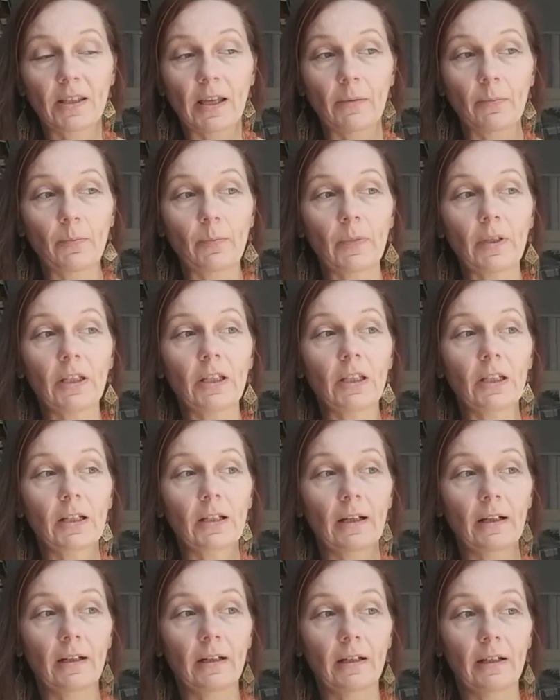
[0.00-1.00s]
meaning
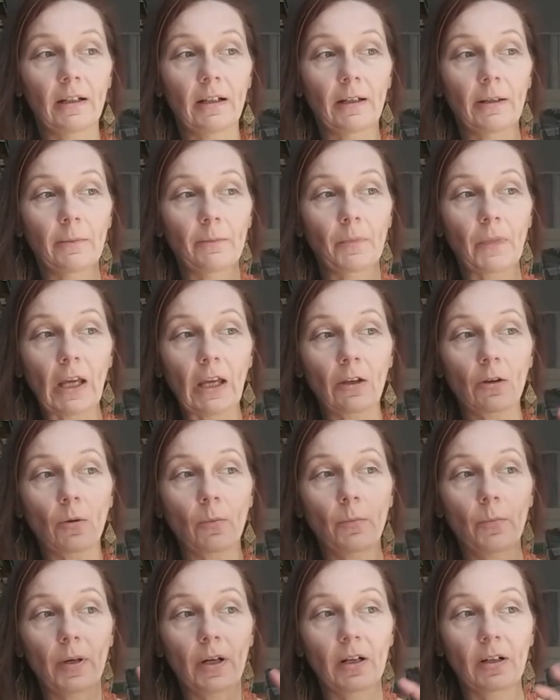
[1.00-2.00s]
I
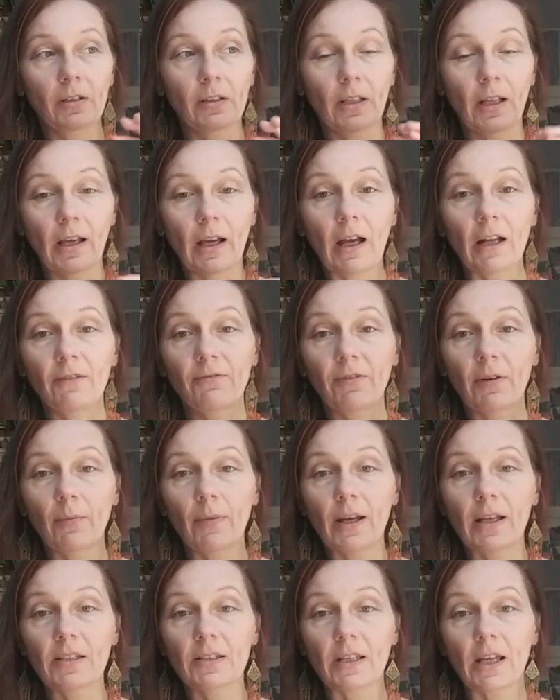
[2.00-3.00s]
compare the
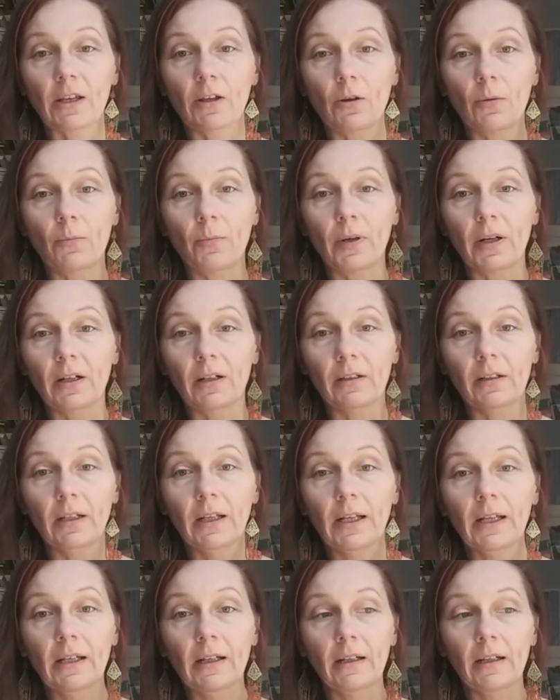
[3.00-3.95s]
alphabets, I compare